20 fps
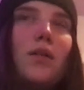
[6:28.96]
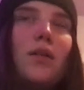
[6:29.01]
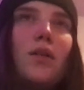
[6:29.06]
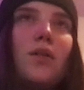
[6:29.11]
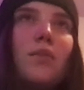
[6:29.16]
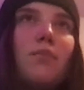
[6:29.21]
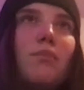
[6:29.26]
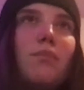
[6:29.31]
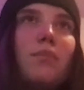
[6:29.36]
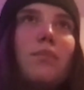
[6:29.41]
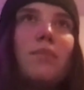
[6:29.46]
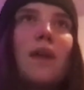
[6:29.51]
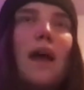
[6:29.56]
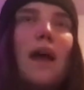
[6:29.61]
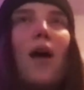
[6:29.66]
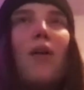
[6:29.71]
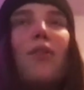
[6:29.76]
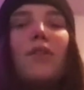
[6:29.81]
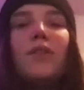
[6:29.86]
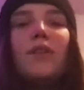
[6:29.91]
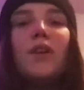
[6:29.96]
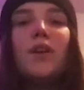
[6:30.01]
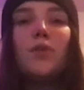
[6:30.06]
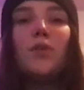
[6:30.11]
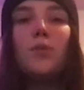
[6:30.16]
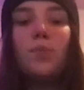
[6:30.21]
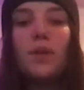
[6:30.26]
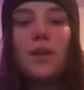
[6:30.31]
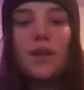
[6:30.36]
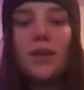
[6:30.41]
the how
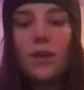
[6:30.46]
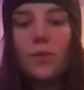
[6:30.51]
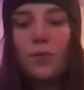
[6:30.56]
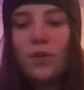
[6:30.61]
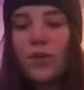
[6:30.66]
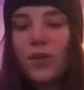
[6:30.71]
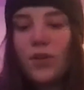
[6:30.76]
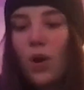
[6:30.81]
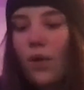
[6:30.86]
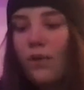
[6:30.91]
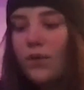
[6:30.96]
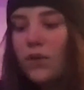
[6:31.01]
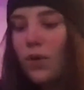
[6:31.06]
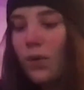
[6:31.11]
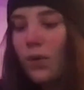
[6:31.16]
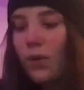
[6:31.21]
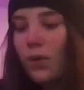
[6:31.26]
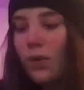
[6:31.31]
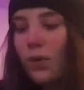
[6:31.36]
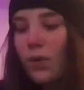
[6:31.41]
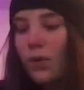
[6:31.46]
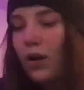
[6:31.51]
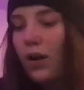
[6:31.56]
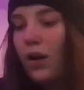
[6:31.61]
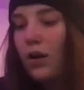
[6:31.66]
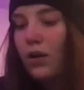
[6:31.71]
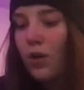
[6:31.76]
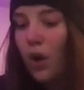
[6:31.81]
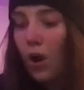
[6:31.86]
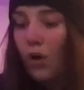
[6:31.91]
the year would be, like, with COVID
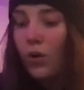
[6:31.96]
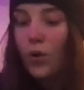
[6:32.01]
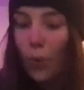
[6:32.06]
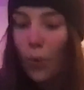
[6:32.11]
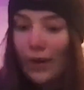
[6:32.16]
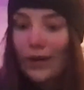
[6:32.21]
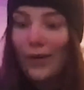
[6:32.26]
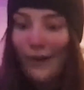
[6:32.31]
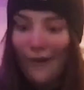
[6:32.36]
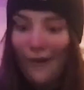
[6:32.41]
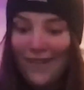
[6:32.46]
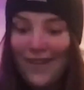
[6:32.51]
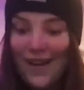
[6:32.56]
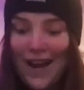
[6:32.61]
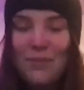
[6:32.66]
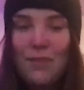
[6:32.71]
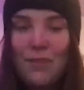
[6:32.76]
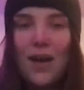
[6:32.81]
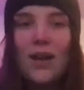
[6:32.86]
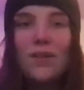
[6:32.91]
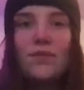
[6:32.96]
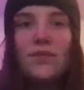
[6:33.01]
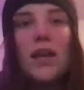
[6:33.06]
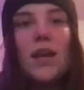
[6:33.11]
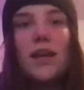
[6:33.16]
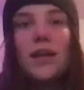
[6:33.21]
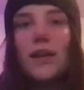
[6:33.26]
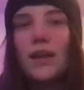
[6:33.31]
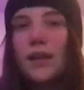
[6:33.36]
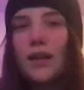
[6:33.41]
going on, I
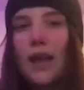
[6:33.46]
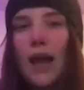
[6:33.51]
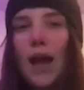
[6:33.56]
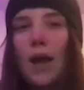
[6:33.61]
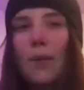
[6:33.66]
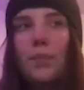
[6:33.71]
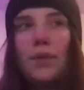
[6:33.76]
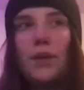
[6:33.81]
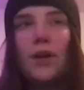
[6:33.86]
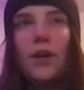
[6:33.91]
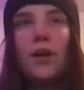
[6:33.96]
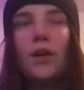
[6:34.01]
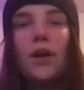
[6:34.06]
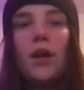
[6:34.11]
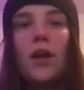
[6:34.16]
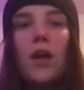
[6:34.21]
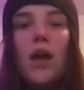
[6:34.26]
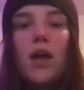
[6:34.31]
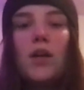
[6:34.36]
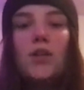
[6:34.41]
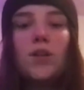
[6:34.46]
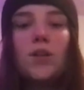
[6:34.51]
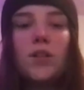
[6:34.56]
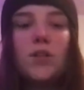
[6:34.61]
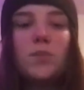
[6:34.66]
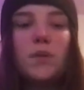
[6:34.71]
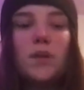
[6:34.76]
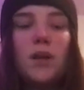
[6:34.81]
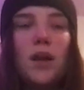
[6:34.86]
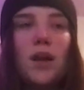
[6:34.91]
might have taken a gap year
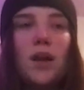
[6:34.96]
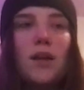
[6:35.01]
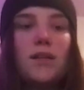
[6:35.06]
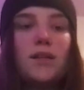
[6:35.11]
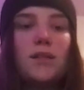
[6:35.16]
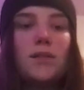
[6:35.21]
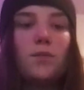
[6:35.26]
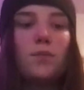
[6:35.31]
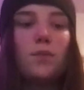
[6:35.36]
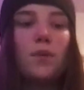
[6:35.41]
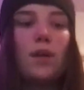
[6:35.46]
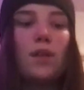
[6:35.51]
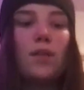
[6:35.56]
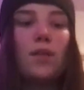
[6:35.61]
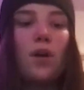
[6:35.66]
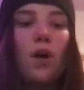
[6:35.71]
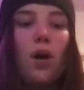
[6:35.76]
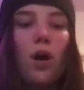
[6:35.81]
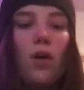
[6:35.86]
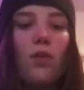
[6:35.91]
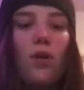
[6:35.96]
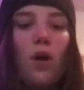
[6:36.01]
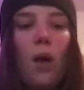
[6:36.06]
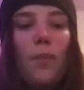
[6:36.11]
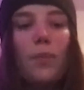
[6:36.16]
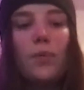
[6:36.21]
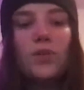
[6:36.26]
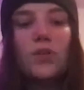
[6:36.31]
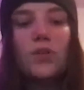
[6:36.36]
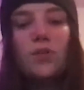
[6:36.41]
just because with
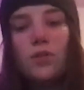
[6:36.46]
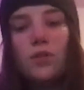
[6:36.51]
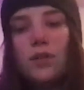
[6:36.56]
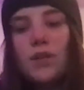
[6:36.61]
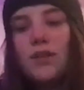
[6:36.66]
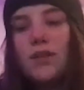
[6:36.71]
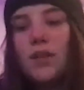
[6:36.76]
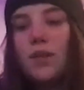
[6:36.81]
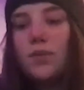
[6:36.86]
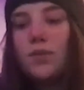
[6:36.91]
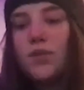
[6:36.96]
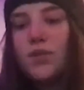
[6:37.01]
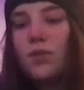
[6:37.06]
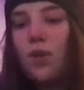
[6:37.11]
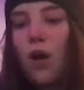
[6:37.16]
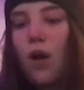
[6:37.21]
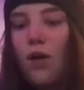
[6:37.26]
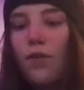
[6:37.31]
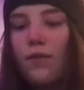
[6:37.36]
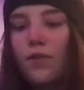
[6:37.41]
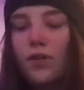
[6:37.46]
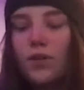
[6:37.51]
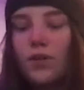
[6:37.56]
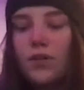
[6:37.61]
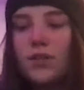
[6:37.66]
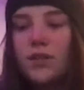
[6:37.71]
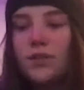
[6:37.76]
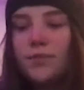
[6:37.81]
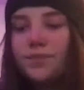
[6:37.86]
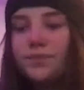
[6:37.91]
all the opportunities WSU
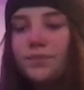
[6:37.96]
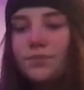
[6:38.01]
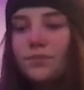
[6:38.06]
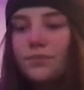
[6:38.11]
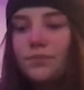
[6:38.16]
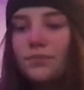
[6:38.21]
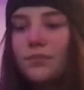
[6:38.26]
offers,